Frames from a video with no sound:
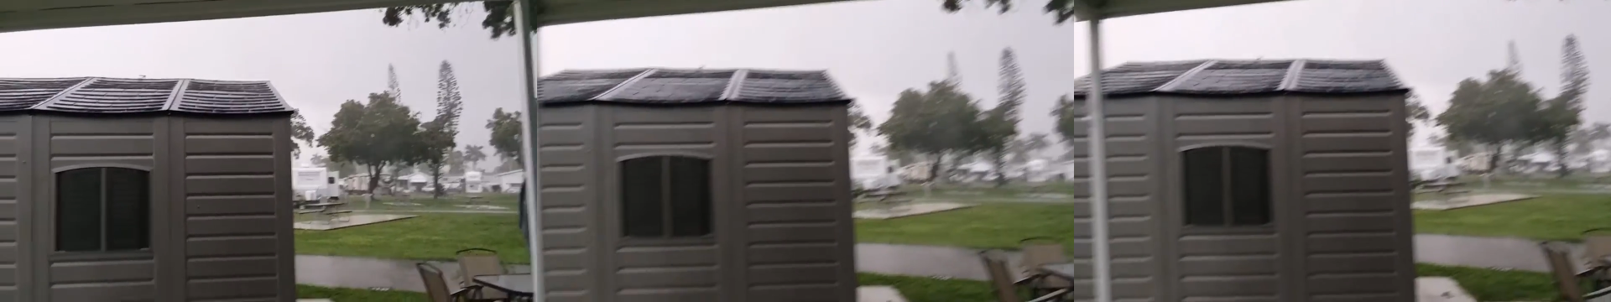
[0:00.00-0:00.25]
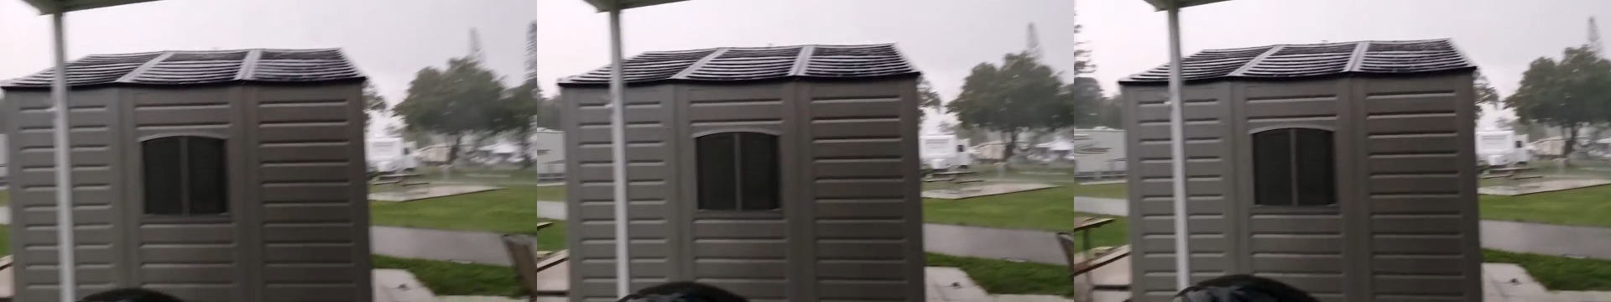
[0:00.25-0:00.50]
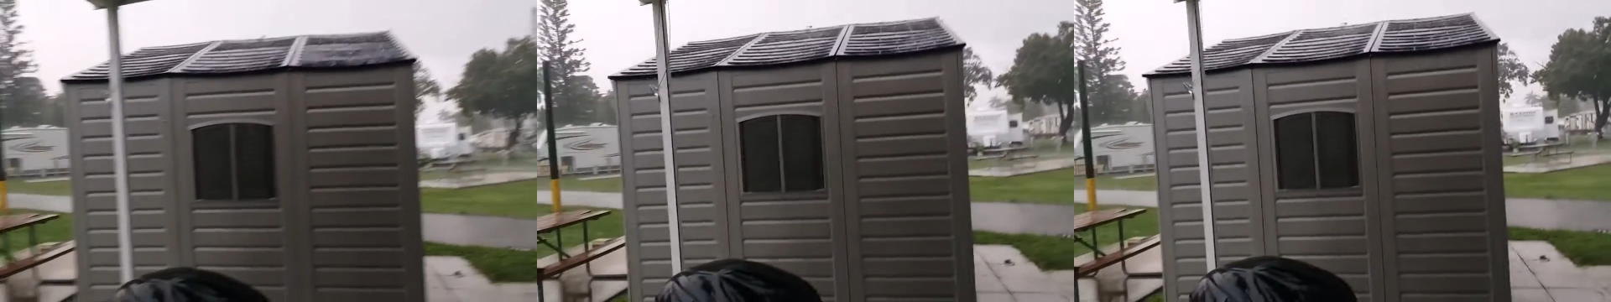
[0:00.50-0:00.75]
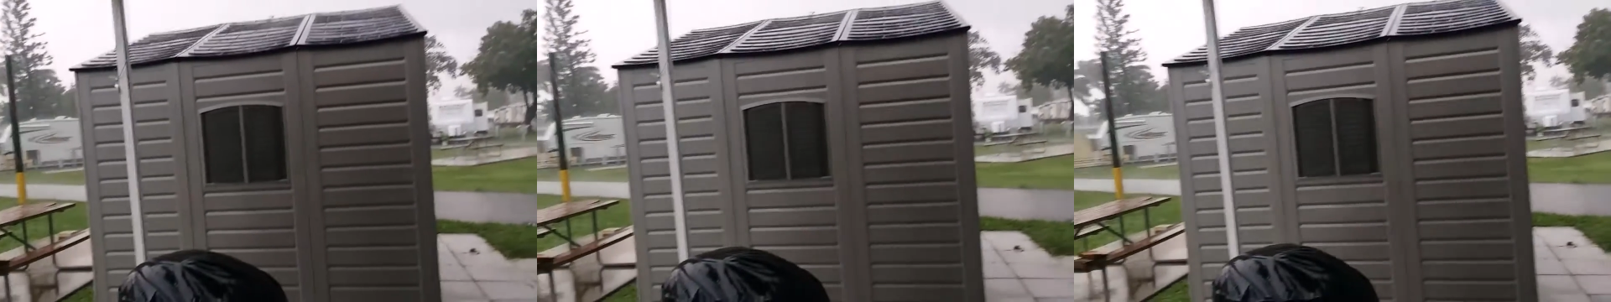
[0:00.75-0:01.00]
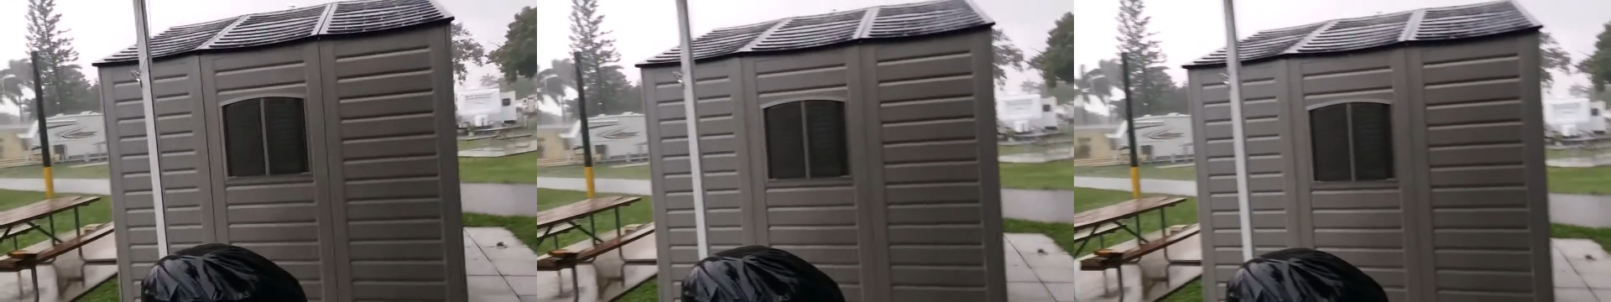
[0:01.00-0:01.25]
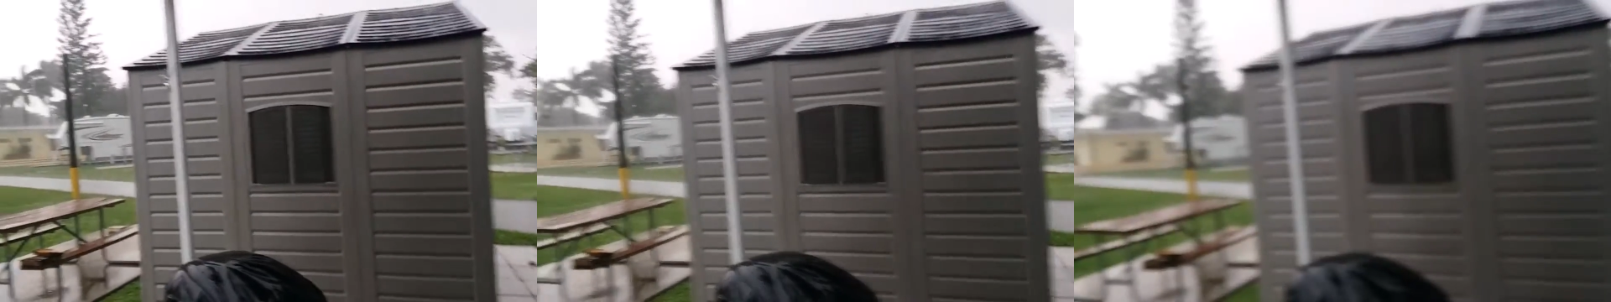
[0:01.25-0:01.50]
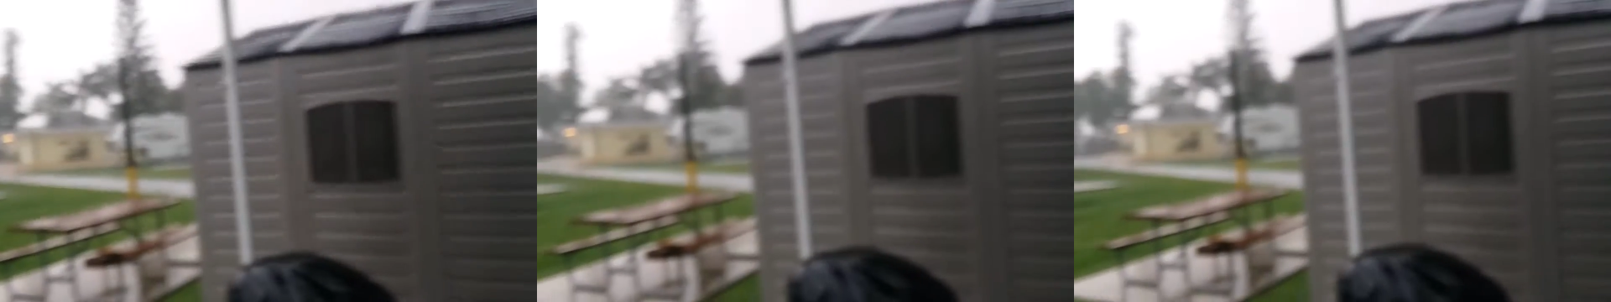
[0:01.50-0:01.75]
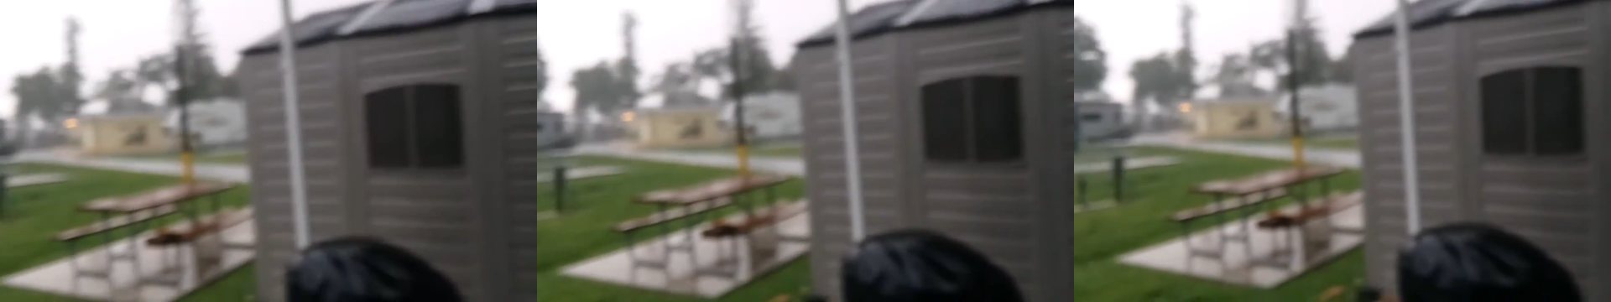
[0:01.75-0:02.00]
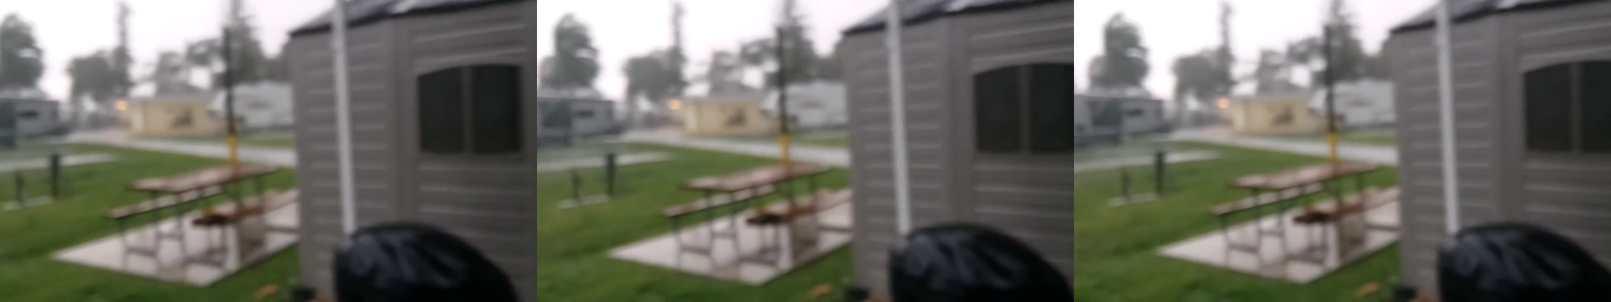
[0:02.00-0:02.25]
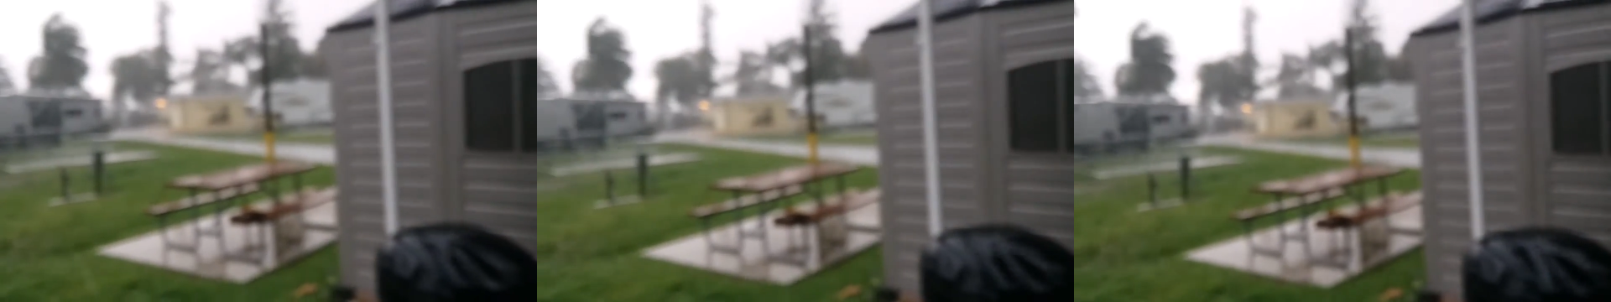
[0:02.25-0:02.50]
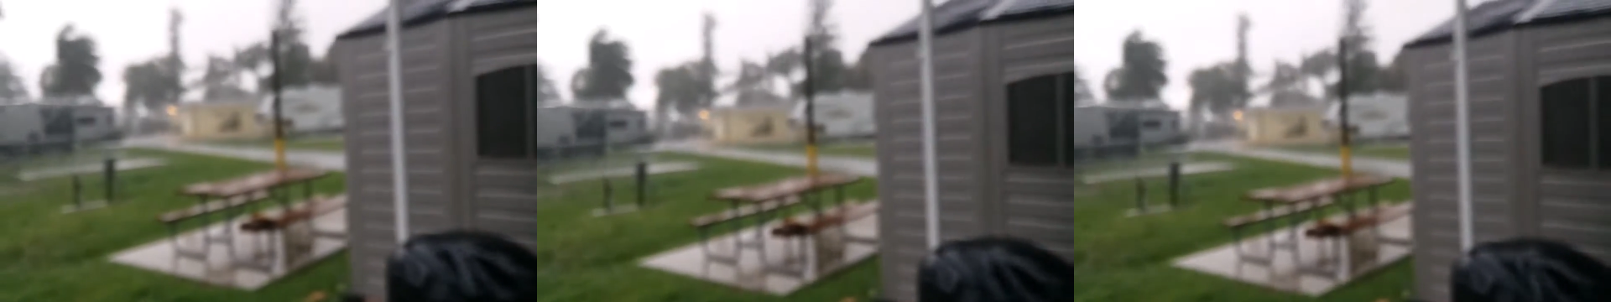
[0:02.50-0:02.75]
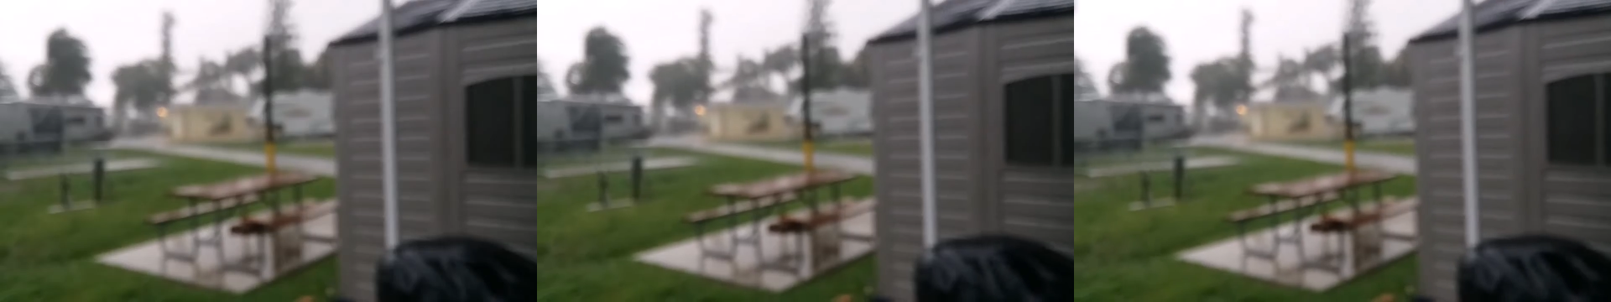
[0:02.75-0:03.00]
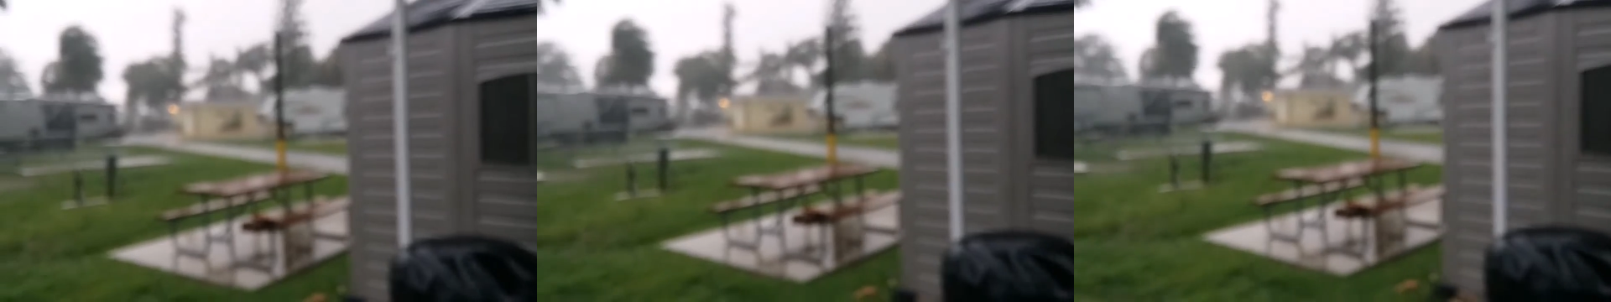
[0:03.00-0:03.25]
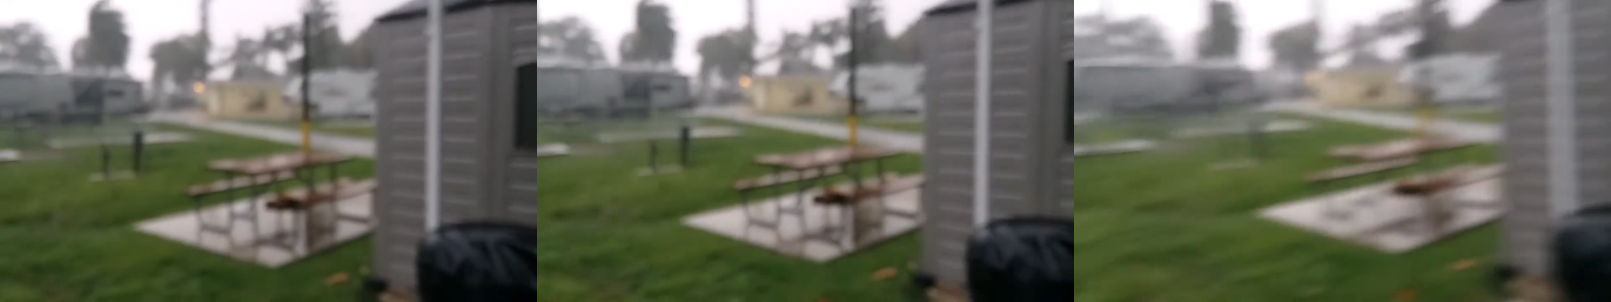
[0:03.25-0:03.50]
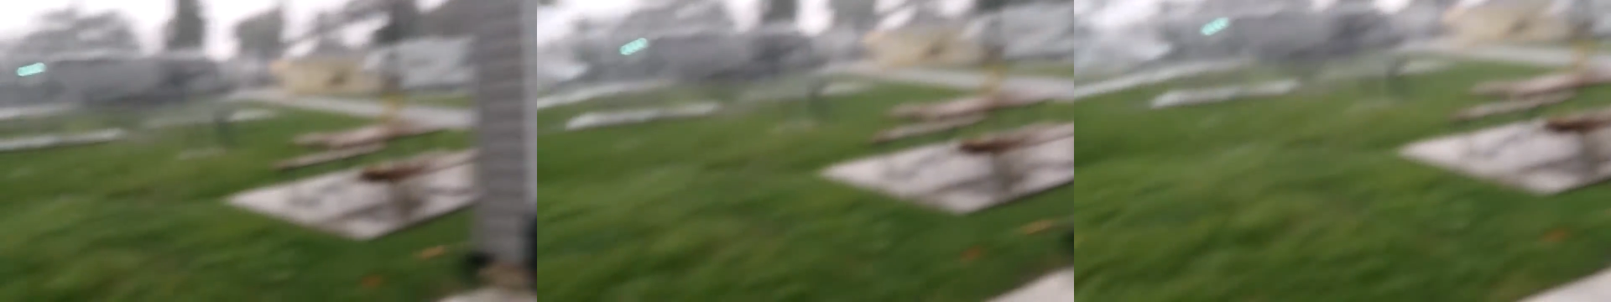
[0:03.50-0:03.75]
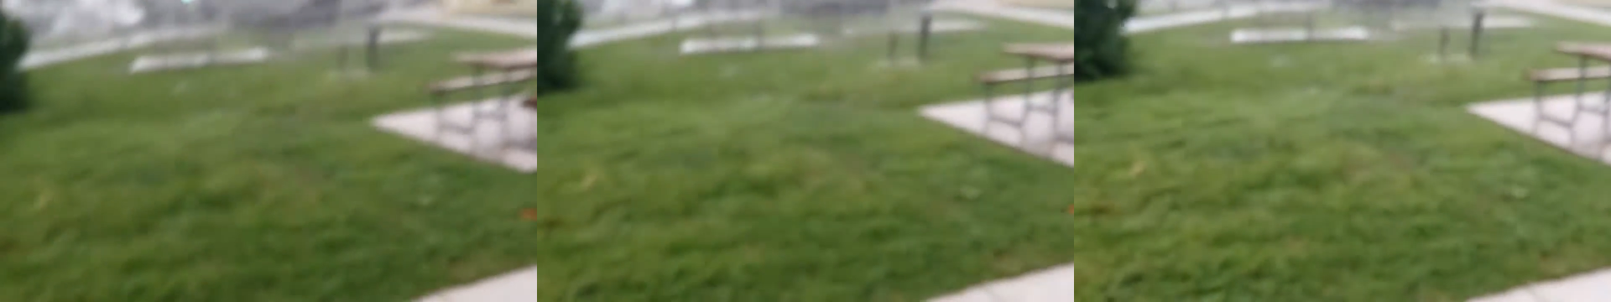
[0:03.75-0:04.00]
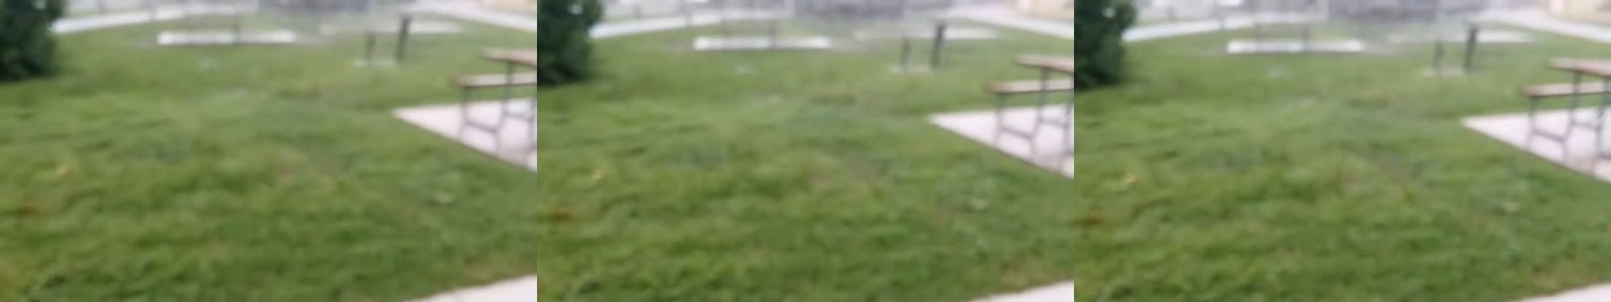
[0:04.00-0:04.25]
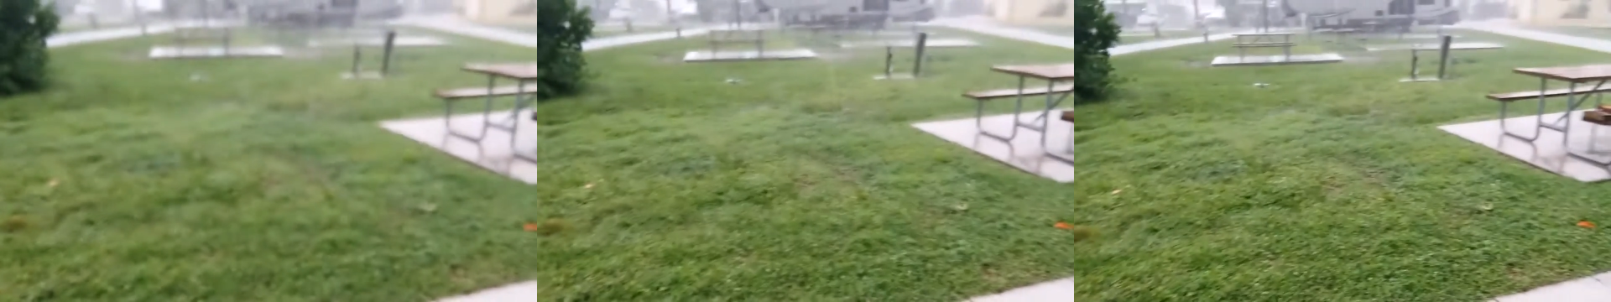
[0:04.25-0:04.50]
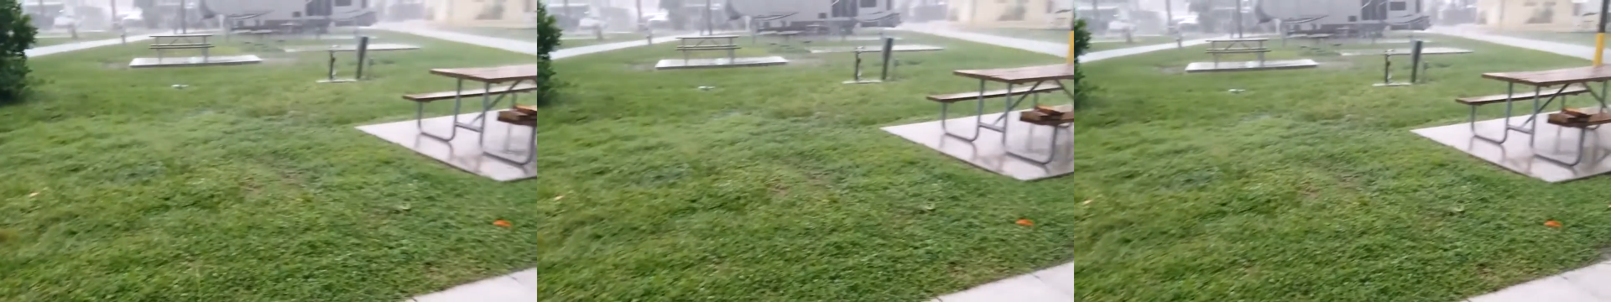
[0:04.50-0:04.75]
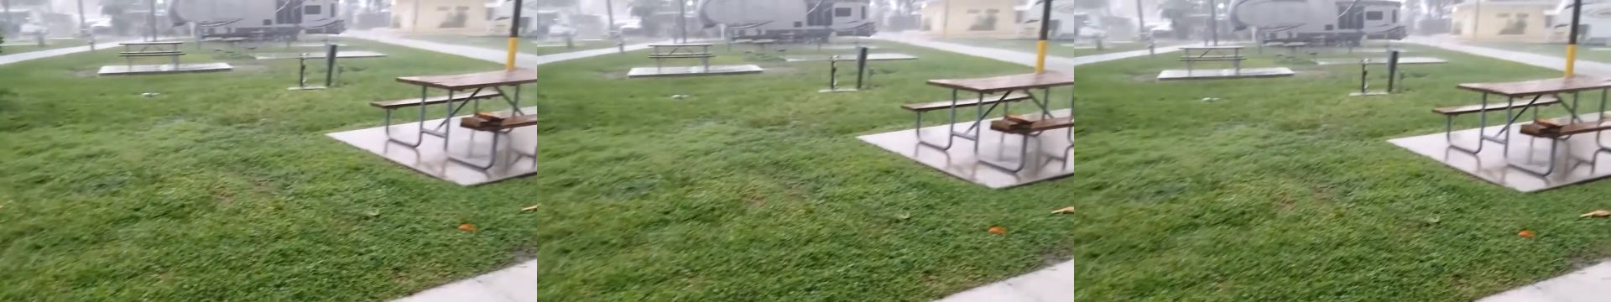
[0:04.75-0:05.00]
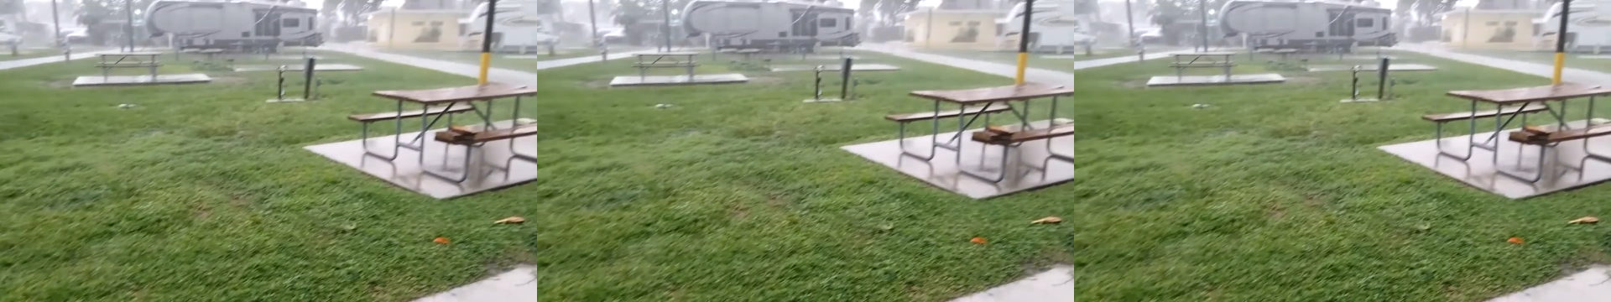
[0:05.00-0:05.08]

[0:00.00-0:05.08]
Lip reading: No face is visible, so there are no lips to read.